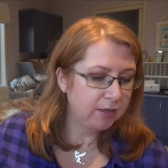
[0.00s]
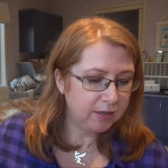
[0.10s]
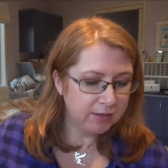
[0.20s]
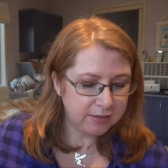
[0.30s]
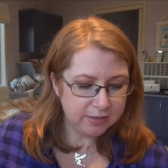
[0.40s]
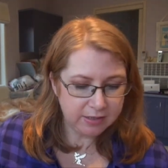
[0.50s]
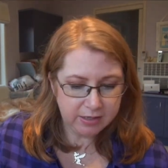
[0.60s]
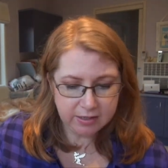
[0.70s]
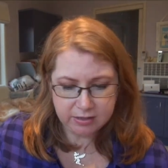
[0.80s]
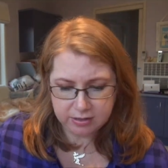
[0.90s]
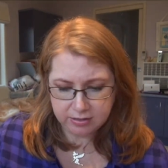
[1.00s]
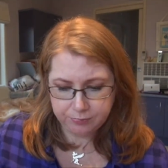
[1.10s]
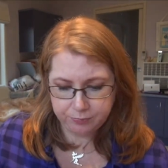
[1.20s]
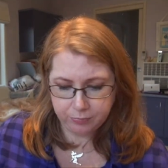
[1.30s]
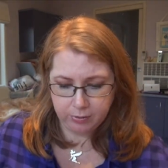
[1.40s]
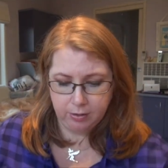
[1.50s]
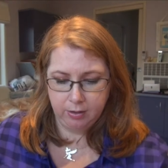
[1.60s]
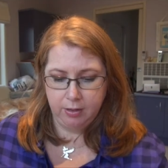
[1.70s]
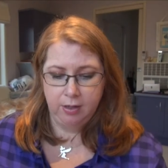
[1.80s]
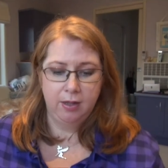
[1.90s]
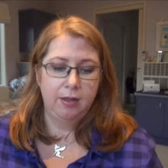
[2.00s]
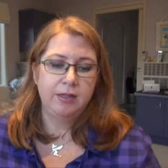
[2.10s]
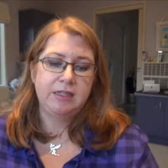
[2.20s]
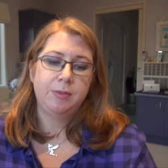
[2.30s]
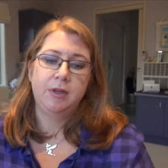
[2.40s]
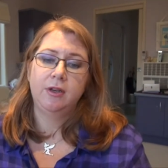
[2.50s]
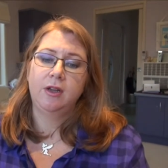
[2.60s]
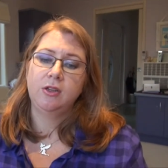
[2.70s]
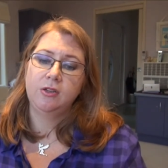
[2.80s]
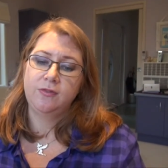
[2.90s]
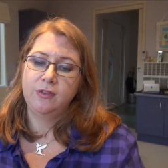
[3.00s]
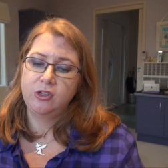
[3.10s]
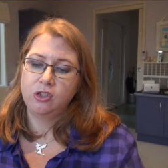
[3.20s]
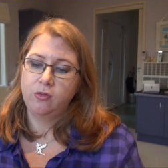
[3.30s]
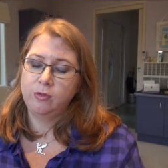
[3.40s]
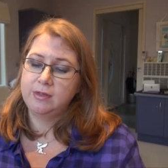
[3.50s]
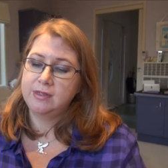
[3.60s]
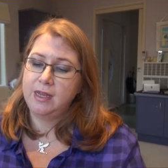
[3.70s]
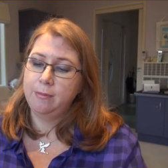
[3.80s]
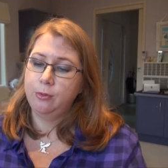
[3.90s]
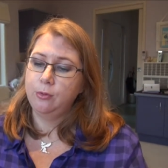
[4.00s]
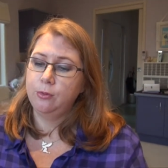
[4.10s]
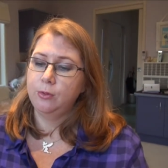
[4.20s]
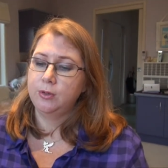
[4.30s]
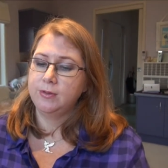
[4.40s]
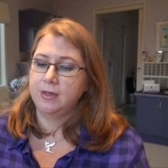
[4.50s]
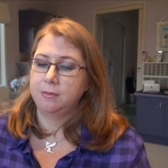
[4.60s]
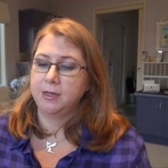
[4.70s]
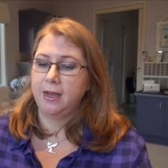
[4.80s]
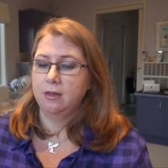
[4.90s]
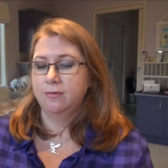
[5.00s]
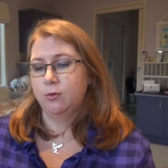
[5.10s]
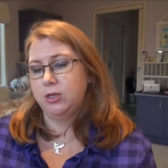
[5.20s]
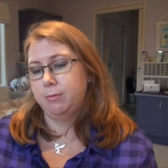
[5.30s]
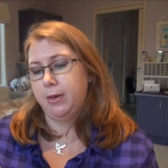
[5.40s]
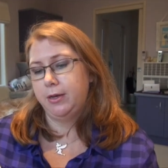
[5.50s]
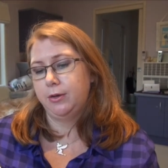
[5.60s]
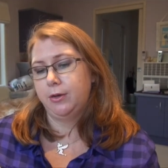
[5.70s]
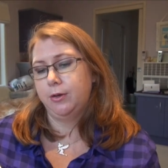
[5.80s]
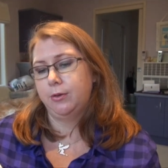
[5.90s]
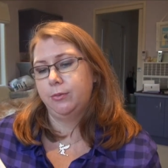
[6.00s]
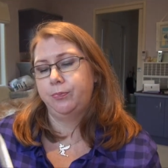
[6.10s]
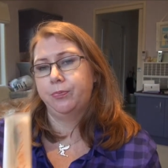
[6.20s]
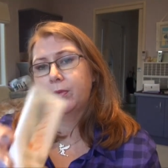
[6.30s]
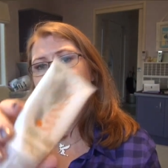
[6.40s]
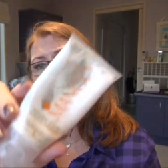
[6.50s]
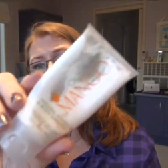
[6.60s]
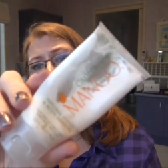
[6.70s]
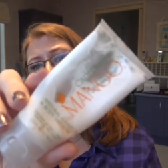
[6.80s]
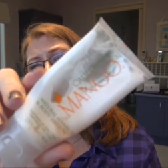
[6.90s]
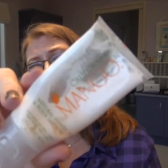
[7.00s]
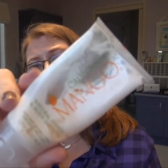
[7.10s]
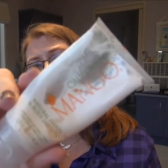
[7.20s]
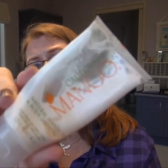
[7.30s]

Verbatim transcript: its date. This one I finished off was a sample. It was um, California Mango hand and